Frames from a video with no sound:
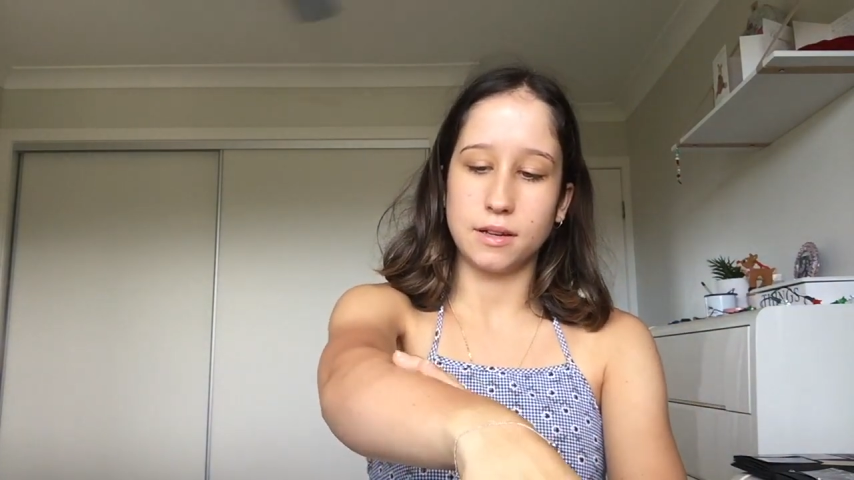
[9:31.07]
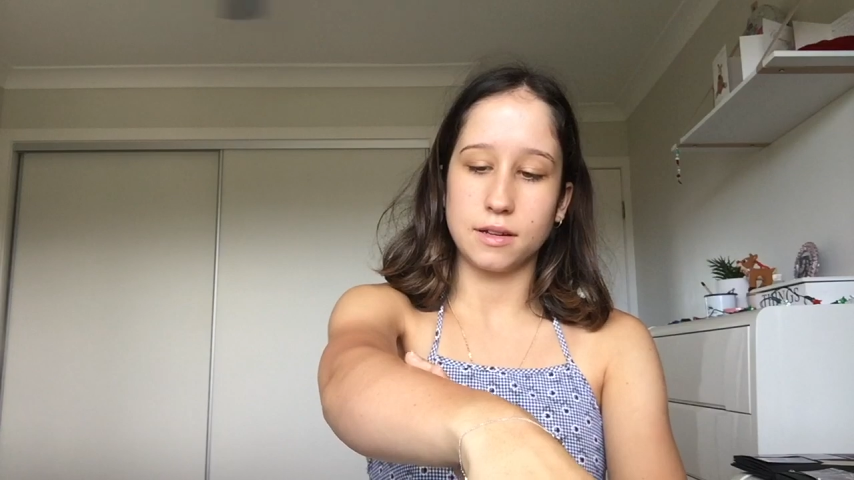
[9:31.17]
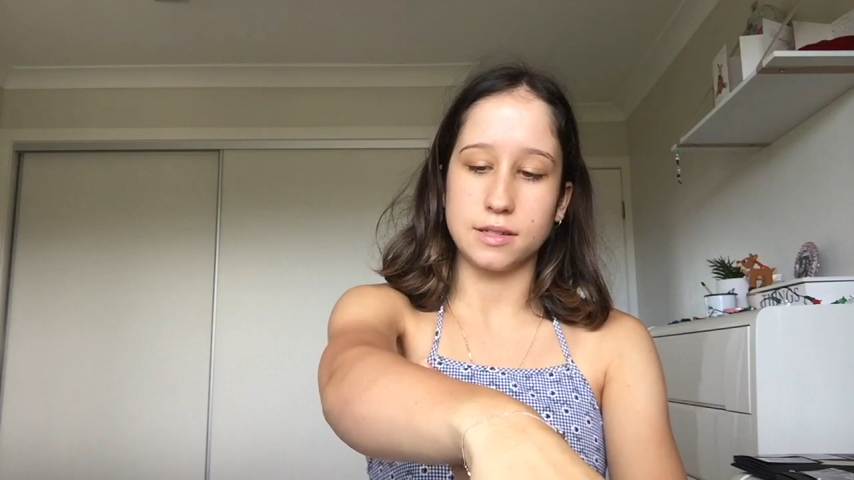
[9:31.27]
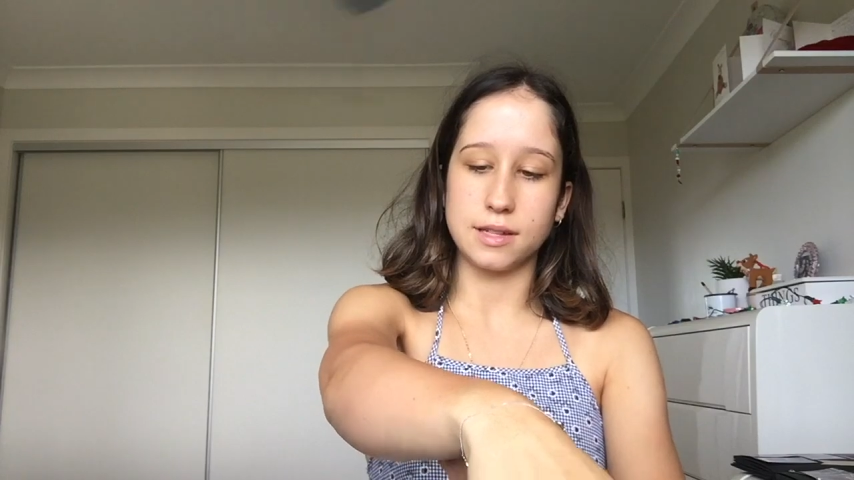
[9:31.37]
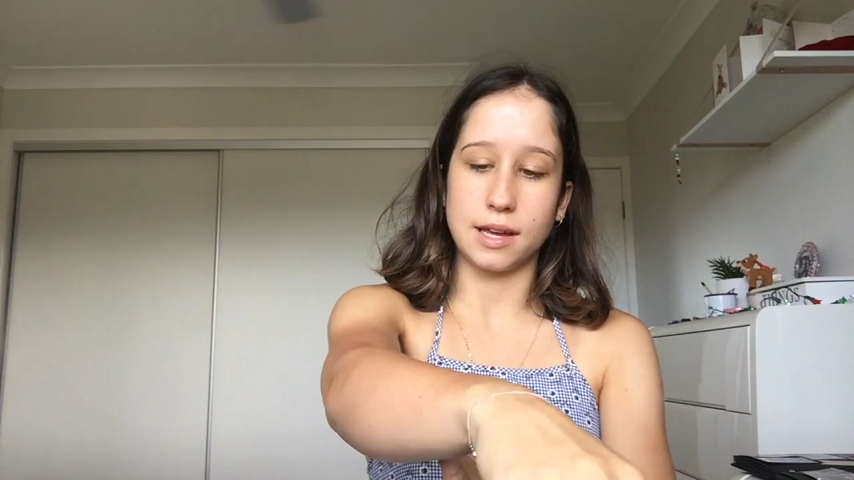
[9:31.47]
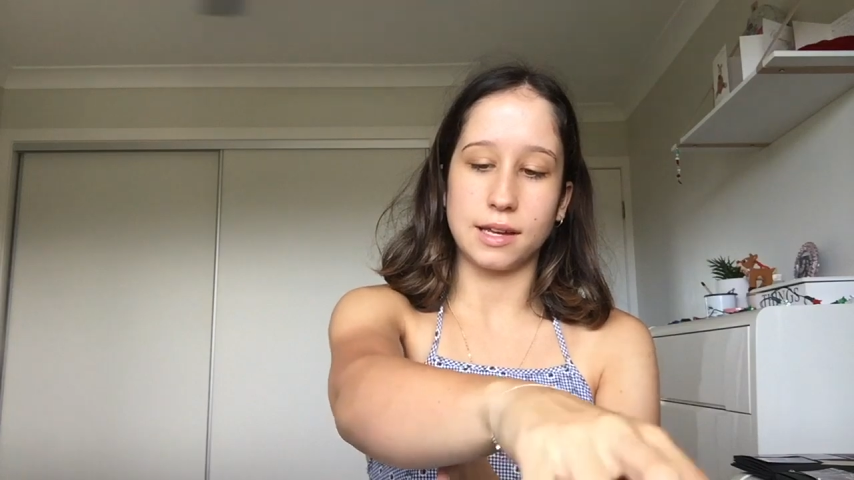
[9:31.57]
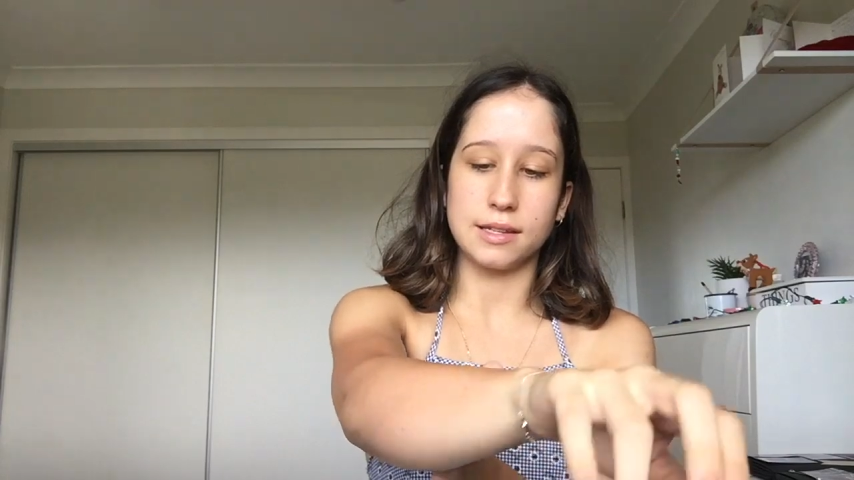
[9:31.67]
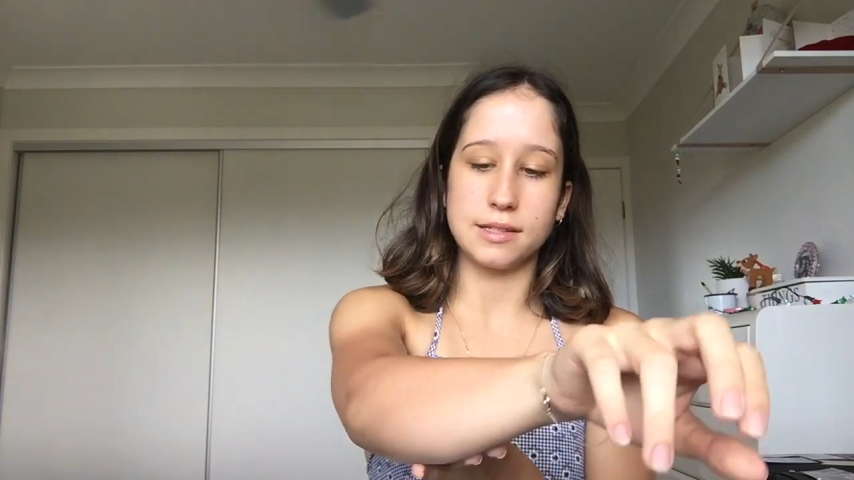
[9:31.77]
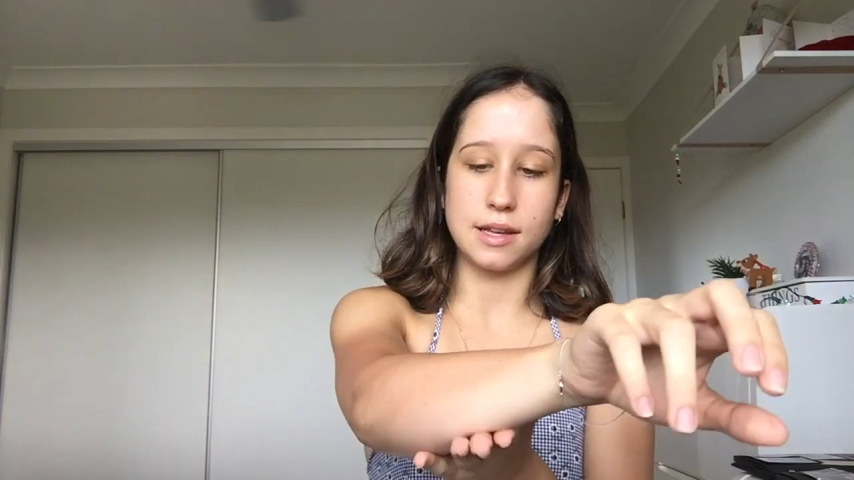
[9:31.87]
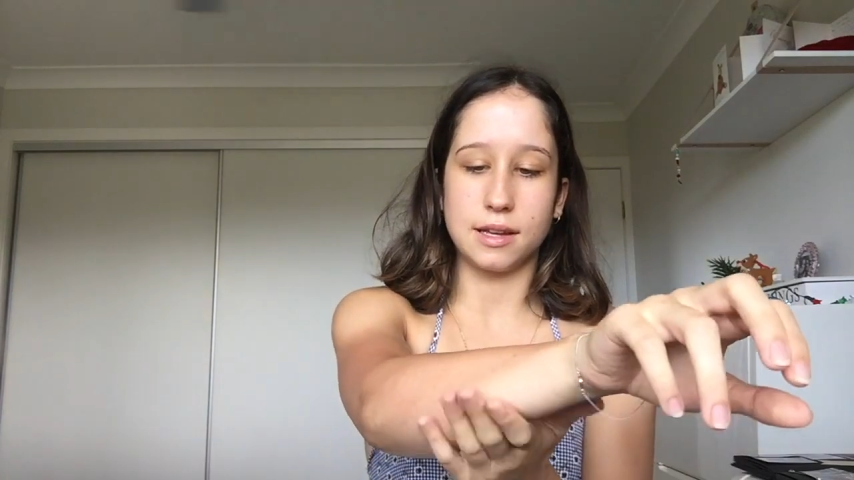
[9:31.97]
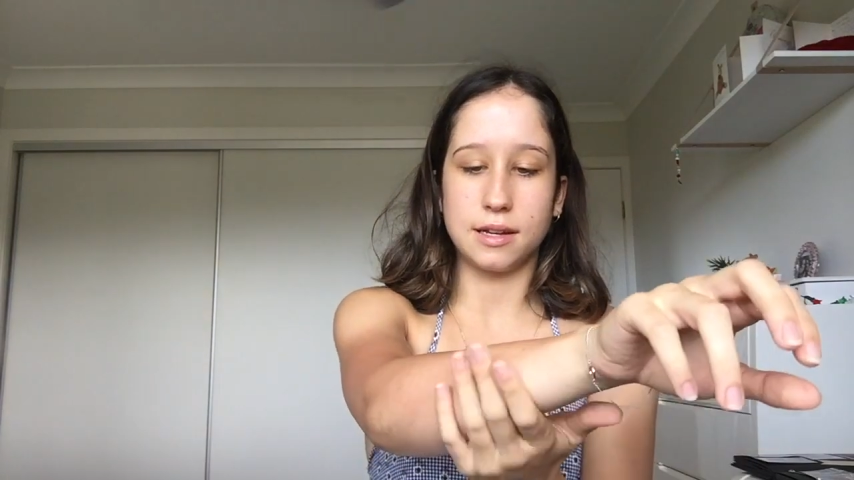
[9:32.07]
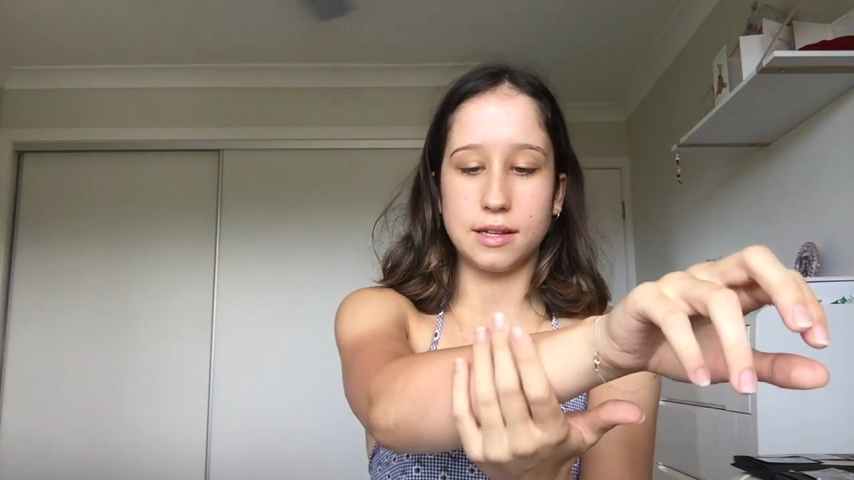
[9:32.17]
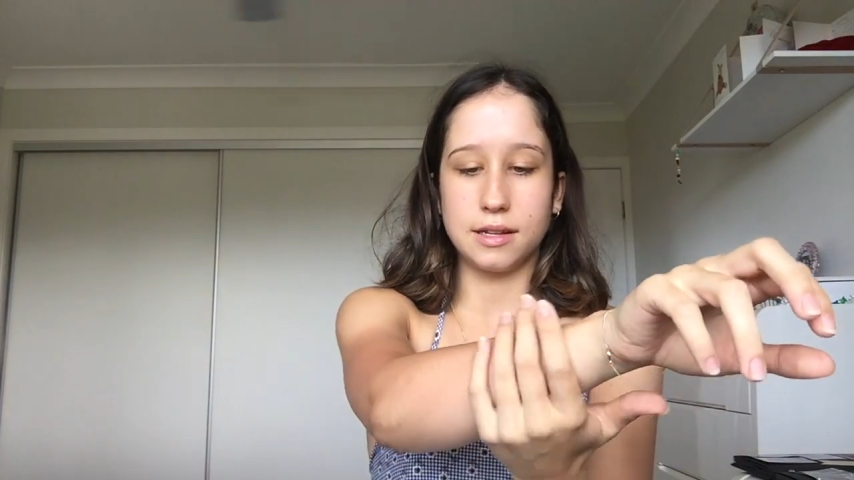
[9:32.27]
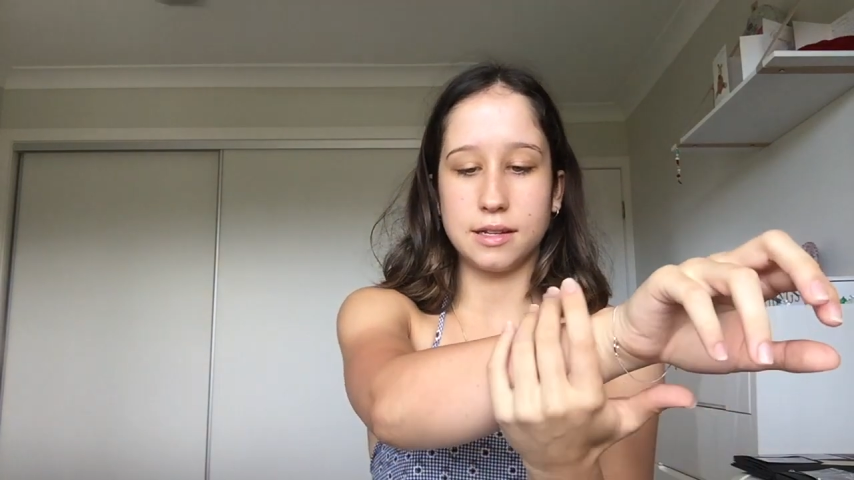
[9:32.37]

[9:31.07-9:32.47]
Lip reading: Because like I said, it